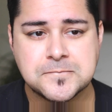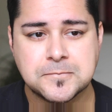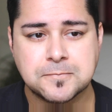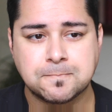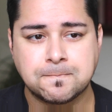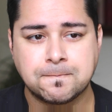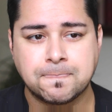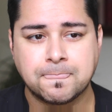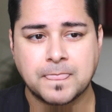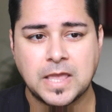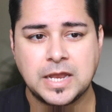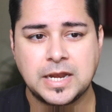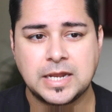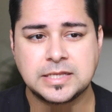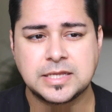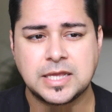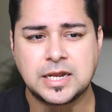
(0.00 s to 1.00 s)

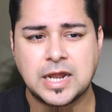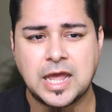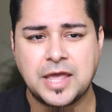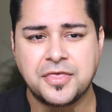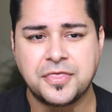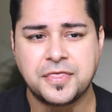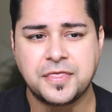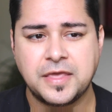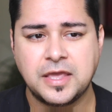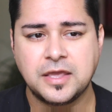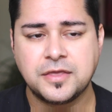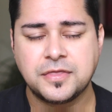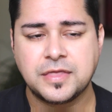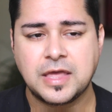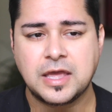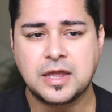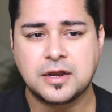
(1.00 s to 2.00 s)
And I said, I
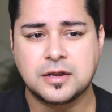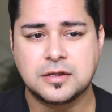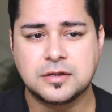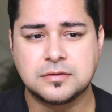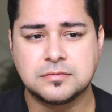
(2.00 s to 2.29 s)
think that